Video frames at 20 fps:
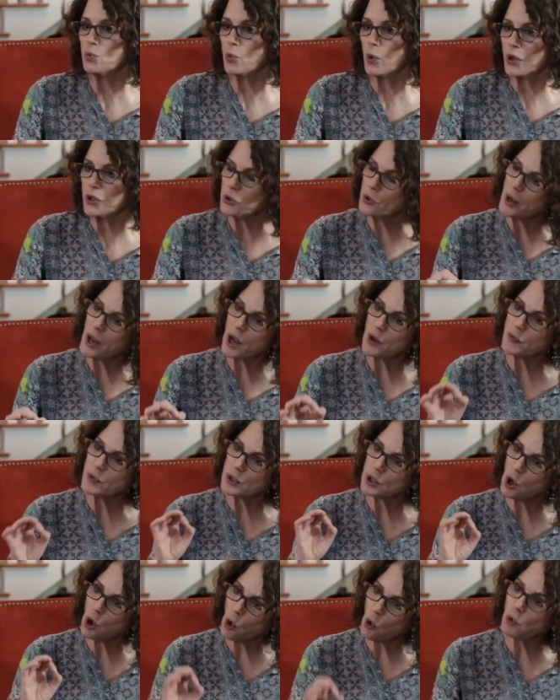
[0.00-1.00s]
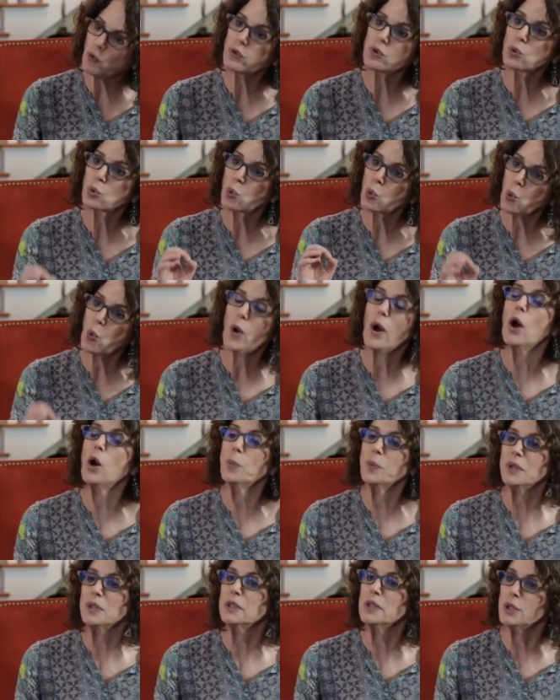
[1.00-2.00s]
When you have an
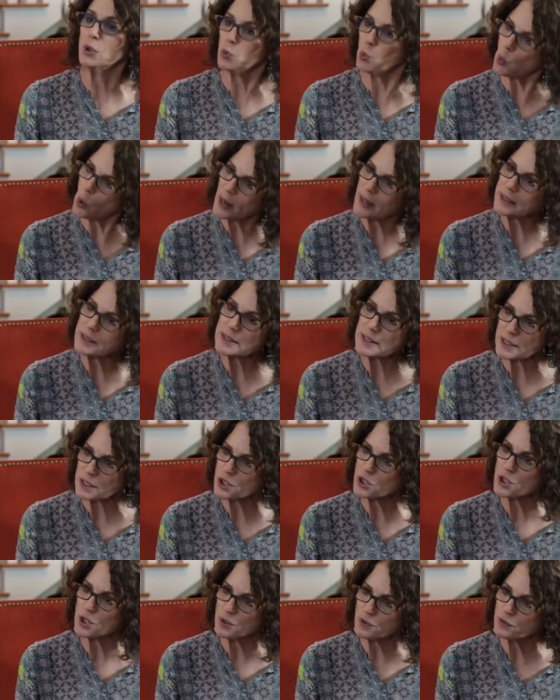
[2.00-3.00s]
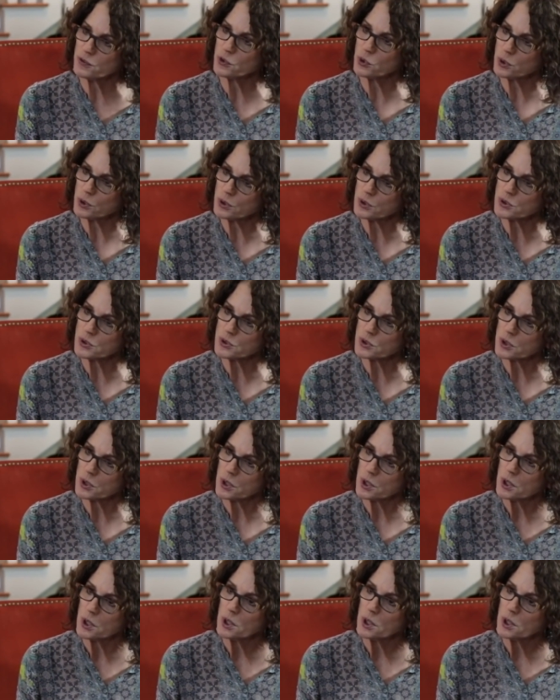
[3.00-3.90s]
overwhelmingly white teaching force,